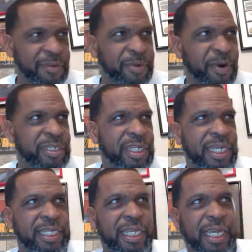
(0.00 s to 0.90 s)
brought the
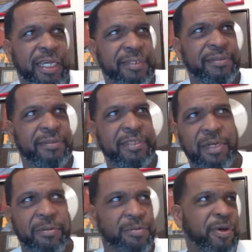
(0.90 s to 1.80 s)
lady yet.
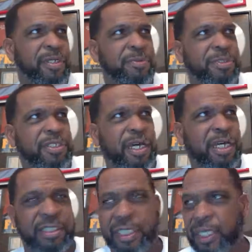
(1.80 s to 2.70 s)
Never brought the
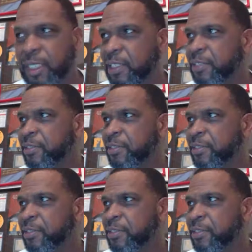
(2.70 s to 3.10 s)
massage lady.